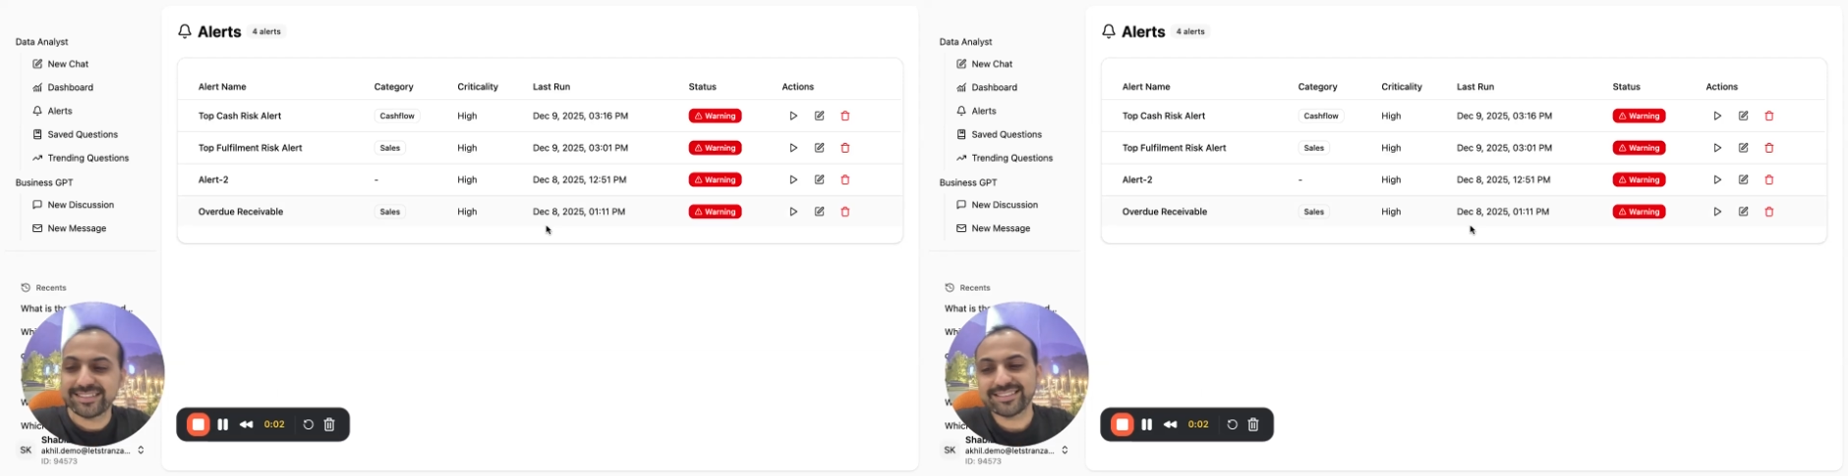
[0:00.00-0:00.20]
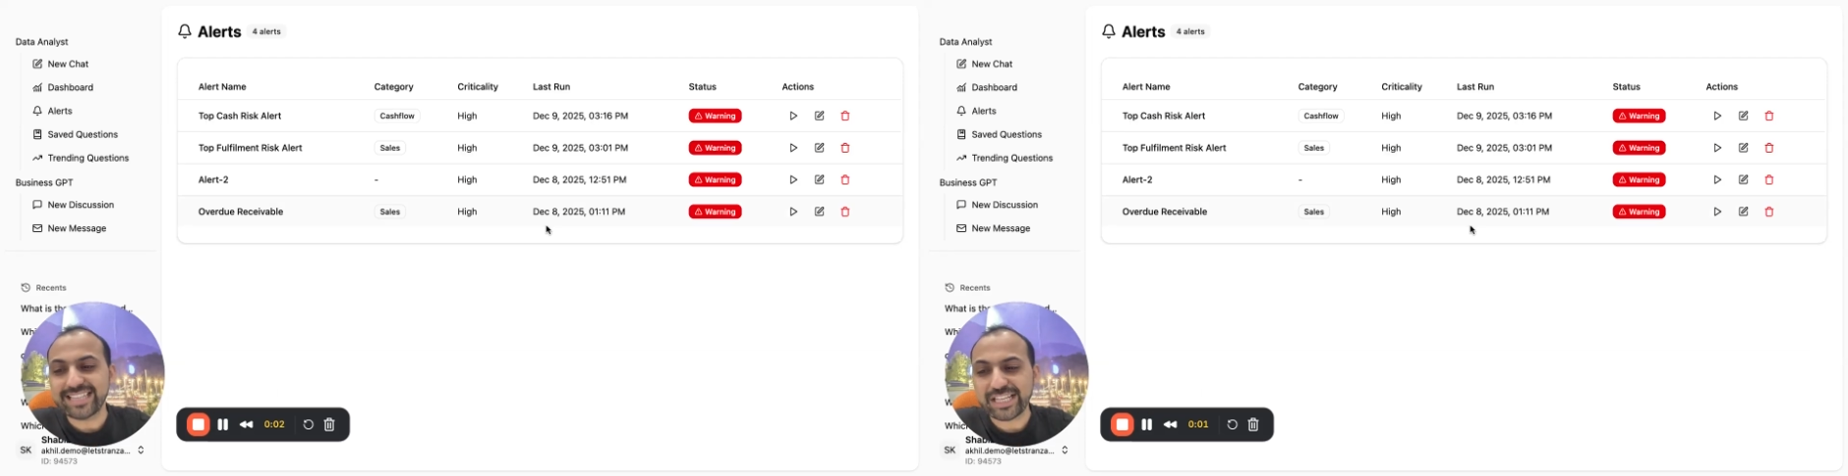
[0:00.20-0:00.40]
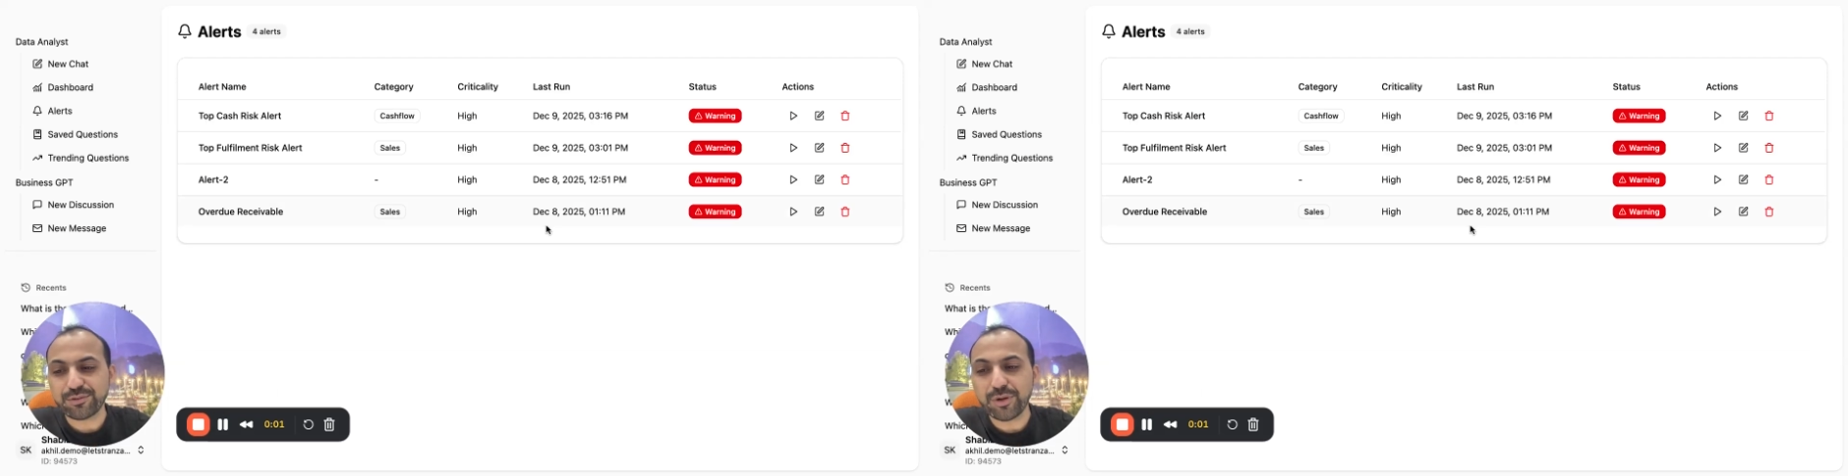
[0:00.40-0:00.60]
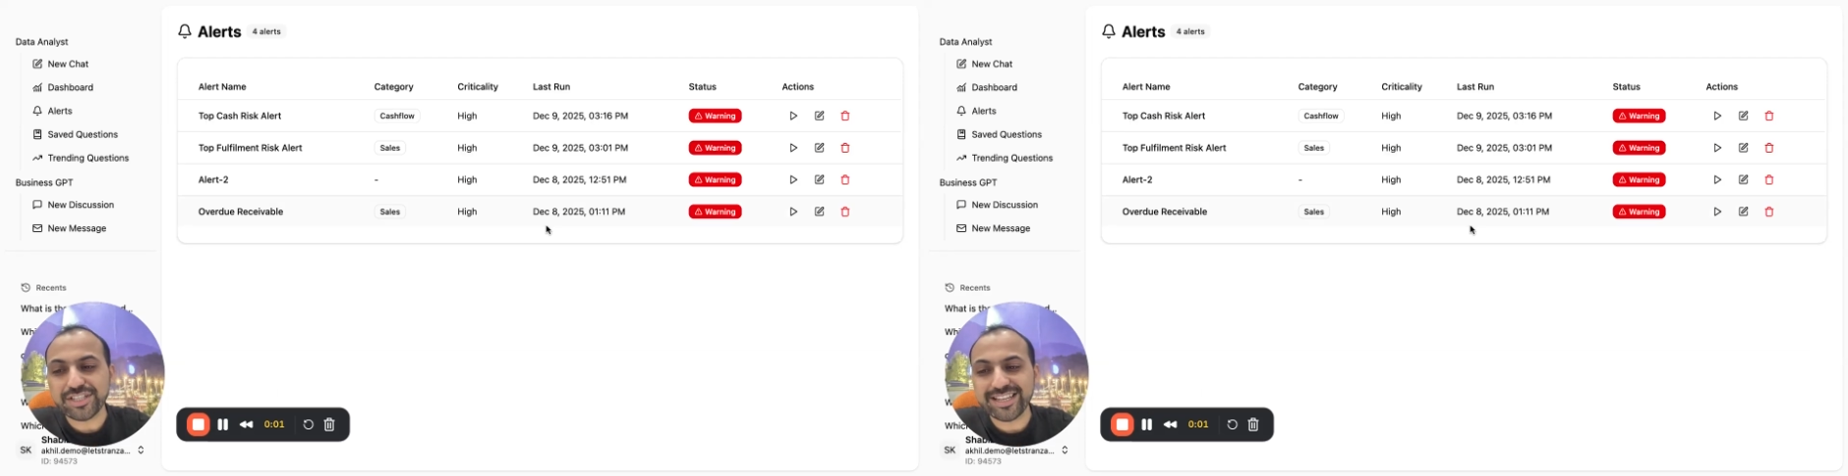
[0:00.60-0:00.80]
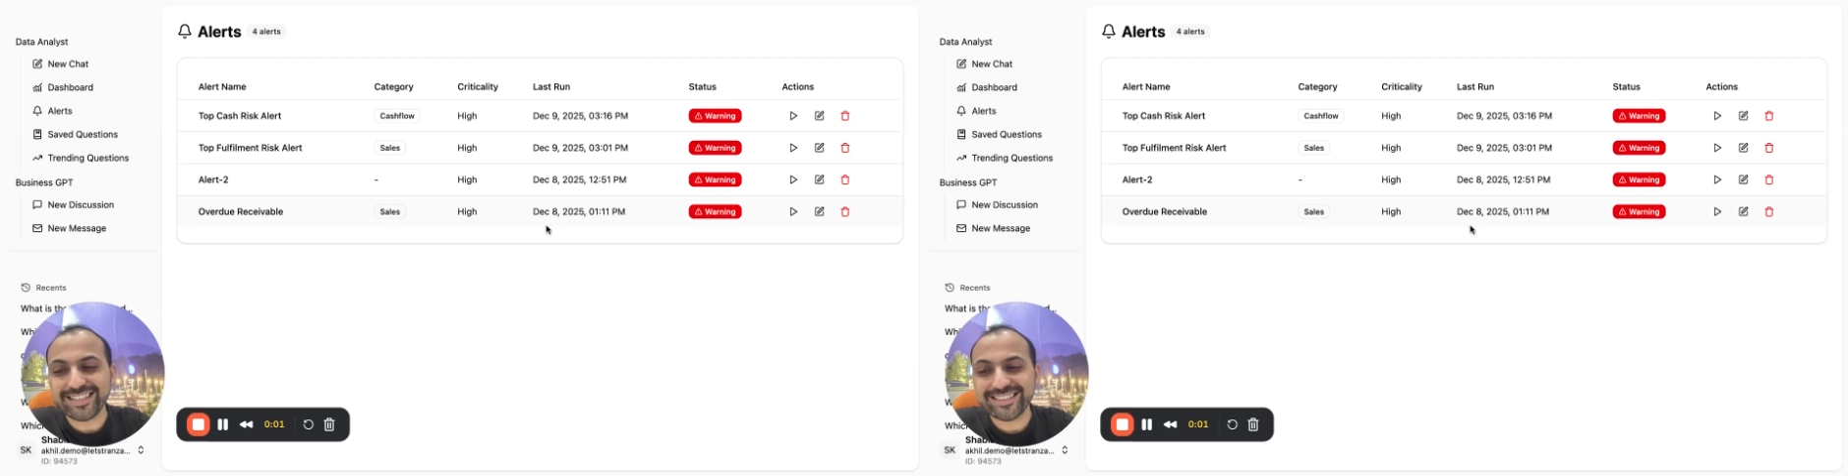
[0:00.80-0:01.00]
Thanks for
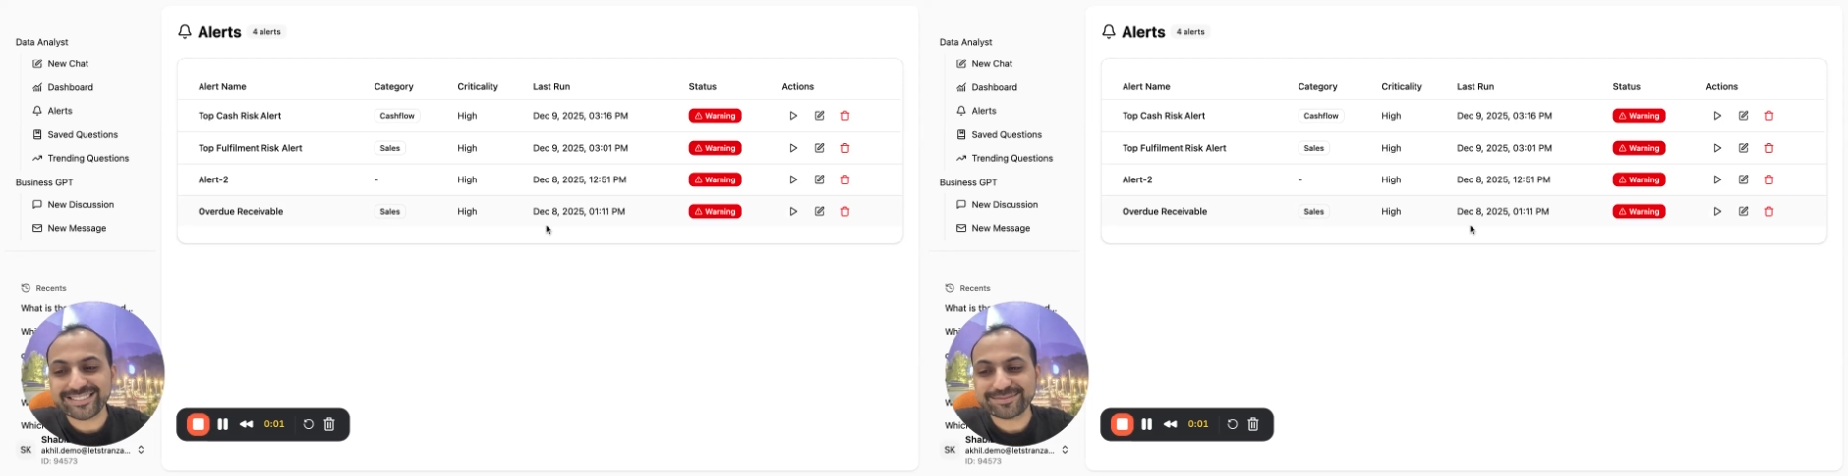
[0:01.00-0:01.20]
watching.